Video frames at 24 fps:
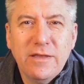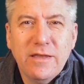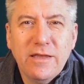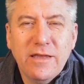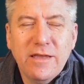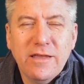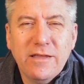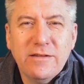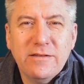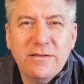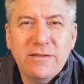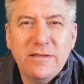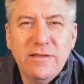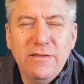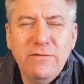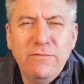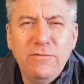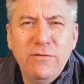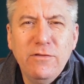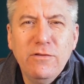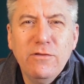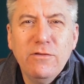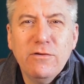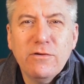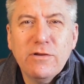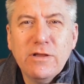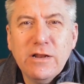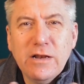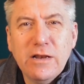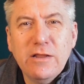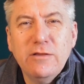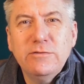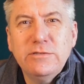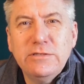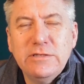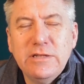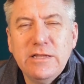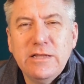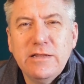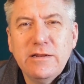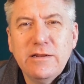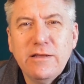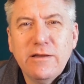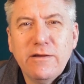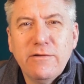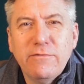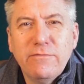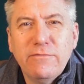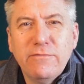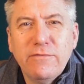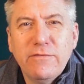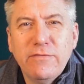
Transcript: and if you look closely enough,